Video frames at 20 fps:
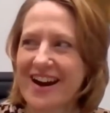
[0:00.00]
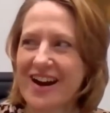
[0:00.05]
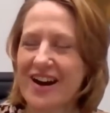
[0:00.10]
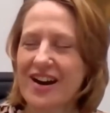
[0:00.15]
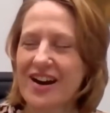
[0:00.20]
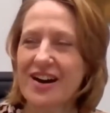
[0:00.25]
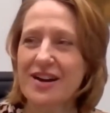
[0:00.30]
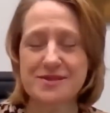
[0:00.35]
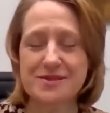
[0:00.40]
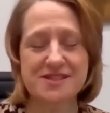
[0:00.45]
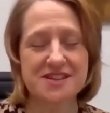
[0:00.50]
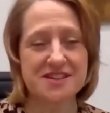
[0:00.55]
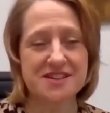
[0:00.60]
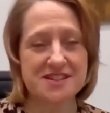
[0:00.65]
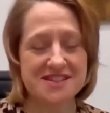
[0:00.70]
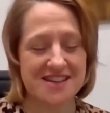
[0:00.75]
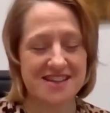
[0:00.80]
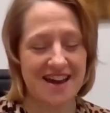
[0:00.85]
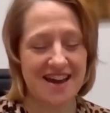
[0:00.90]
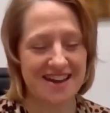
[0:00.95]
I was going to
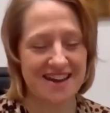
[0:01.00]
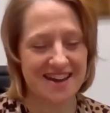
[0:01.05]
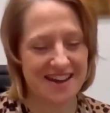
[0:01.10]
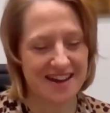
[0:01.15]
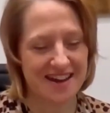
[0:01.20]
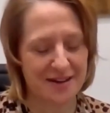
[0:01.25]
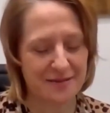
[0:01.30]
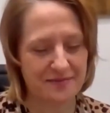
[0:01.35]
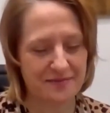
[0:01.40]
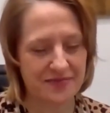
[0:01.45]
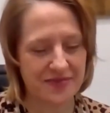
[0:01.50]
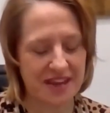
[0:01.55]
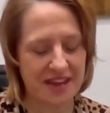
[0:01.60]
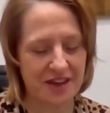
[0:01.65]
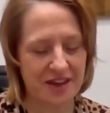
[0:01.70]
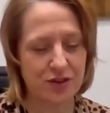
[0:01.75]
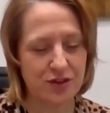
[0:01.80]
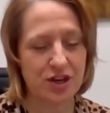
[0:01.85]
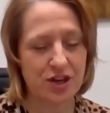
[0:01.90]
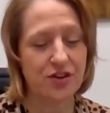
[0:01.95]
say,
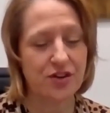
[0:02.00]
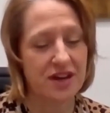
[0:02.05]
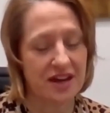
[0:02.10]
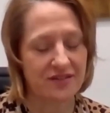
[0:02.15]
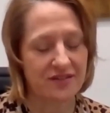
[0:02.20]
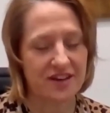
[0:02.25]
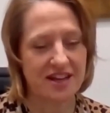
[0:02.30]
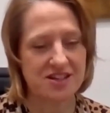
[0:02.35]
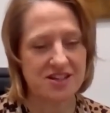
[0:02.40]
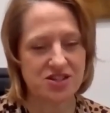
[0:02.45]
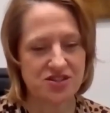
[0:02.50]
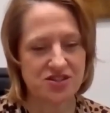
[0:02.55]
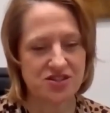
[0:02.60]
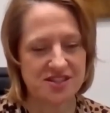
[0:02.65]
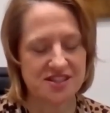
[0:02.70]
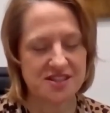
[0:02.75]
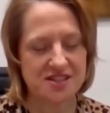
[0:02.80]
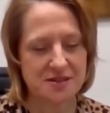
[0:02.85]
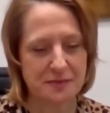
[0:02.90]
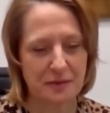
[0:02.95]
if you don't have an HR
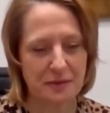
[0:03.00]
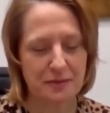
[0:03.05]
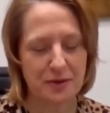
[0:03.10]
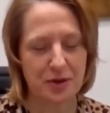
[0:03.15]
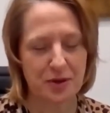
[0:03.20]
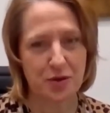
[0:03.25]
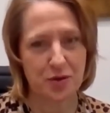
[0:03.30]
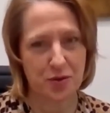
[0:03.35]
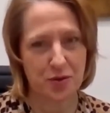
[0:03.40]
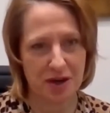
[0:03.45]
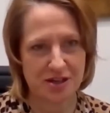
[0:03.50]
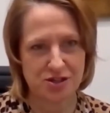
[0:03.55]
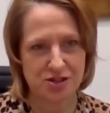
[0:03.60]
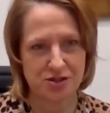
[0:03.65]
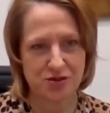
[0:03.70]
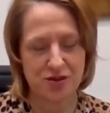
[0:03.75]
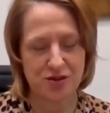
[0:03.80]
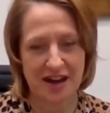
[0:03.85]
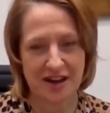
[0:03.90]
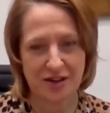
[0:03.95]
system, I'm not quite
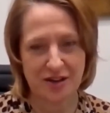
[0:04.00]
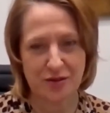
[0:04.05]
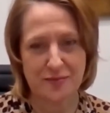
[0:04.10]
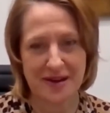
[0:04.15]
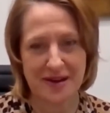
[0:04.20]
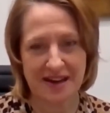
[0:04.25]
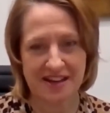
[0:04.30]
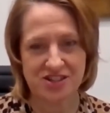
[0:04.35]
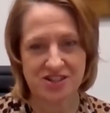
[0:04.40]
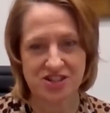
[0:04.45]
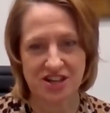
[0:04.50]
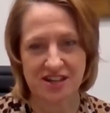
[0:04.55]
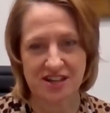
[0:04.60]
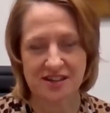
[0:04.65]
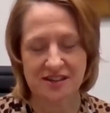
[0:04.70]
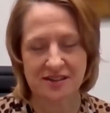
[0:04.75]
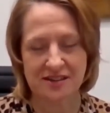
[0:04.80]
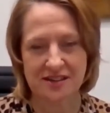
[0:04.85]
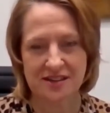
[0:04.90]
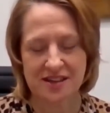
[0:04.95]
sure how you're
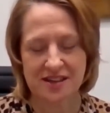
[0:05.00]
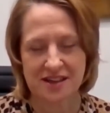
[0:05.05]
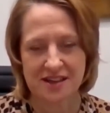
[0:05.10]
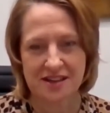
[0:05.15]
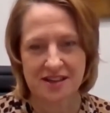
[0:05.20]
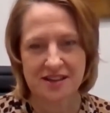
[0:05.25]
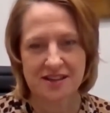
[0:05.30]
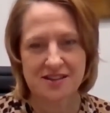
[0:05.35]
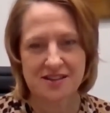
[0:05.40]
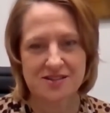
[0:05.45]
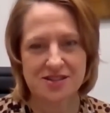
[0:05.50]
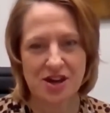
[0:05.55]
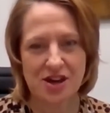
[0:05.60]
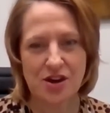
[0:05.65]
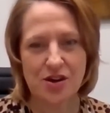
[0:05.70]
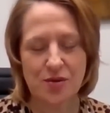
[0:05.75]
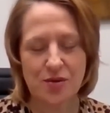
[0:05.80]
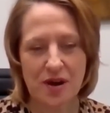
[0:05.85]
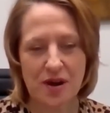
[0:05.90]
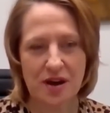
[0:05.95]
managing.
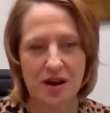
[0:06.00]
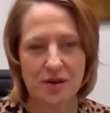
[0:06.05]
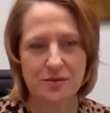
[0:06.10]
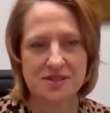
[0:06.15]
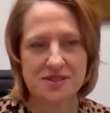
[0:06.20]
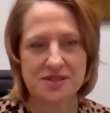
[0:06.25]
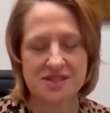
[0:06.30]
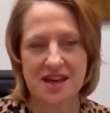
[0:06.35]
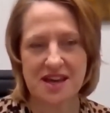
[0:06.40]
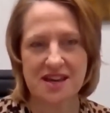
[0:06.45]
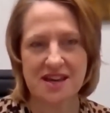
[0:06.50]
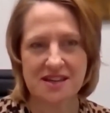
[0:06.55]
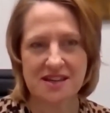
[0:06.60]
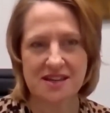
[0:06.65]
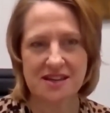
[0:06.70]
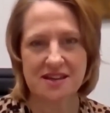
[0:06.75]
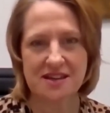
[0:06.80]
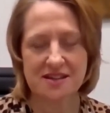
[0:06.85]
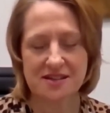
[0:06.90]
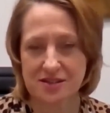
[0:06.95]
So I would say,
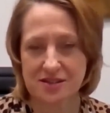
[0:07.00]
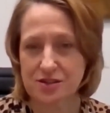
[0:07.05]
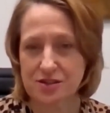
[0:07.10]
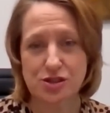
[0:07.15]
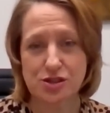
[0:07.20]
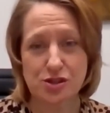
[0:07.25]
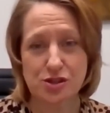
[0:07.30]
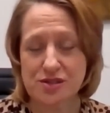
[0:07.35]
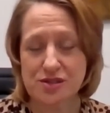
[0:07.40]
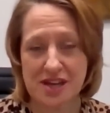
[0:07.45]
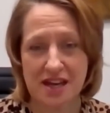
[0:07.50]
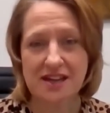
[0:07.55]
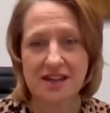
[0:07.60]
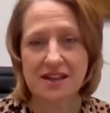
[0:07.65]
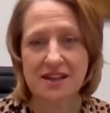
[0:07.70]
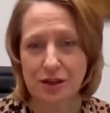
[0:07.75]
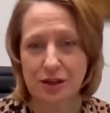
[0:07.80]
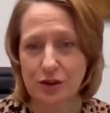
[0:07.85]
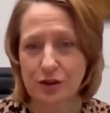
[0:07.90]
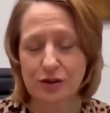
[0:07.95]
do take
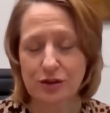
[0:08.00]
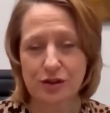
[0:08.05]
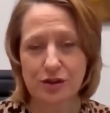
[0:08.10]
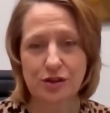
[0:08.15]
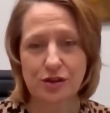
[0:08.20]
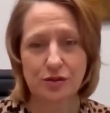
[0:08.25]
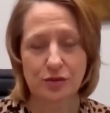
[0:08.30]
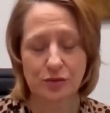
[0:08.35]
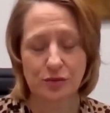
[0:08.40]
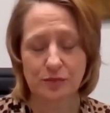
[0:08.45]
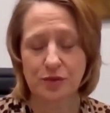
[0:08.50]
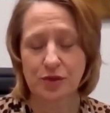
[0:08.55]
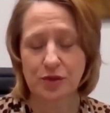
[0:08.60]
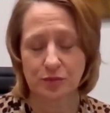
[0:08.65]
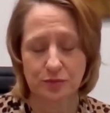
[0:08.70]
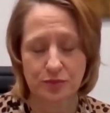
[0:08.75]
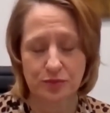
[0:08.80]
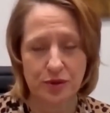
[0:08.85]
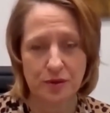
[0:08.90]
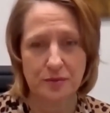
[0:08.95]
a look.
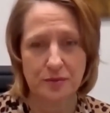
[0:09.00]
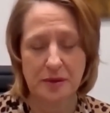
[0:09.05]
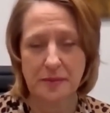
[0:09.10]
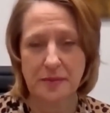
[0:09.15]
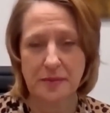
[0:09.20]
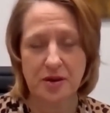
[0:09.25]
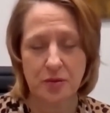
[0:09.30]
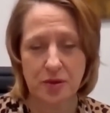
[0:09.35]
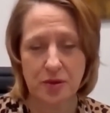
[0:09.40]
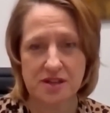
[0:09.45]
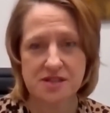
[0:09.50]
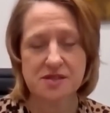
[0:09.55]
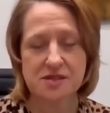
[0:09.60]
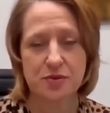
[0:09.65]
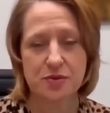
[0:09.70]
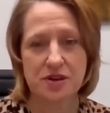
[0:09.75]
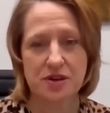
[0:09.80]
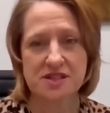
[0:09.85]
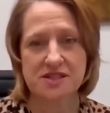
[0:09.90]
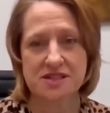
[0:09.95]
You'll probably be quite
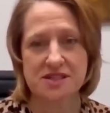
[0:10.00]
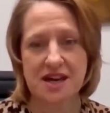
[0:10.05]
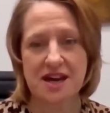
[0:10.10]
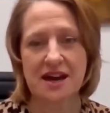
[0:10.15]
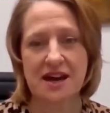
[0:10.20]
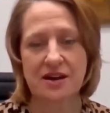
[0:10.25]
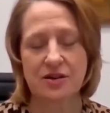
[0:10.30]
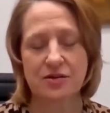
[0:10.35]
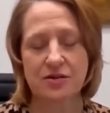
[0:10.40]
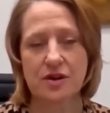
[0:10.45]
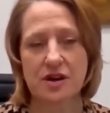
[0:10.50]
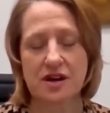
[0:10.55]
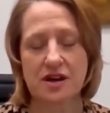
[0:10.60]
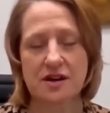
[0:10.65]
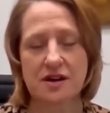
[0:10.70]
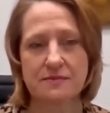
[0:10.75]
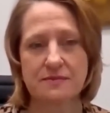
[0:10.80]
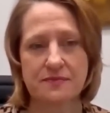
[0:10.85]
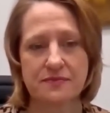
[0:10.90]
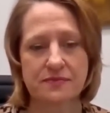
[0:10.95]
surprised at how
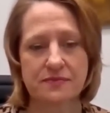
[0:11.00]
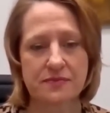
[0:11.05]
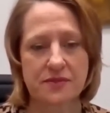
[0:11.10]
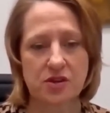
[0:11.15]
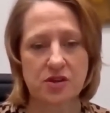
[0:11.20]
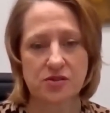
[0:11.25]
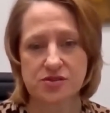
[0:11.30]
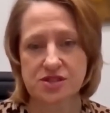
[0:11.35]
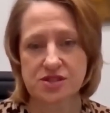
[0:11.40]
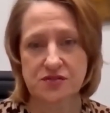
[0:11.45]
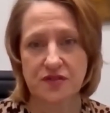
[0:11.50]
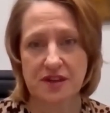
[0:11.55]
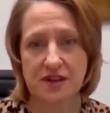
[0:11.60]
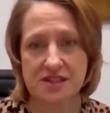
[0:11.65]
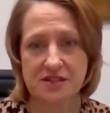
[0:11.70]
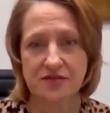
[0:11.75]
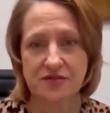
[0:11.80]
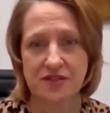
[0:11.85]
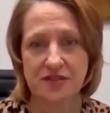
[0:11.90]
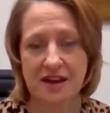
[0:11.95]
cost
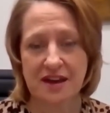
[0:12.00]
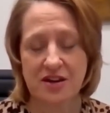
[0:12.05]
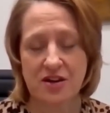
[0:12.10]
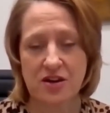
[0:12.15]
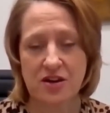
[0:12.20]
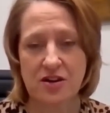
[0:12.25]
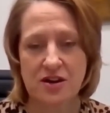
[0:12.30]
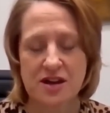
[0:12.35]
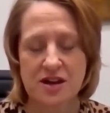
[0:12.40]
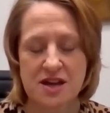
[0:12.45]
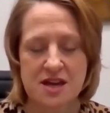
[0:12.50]
effective they are.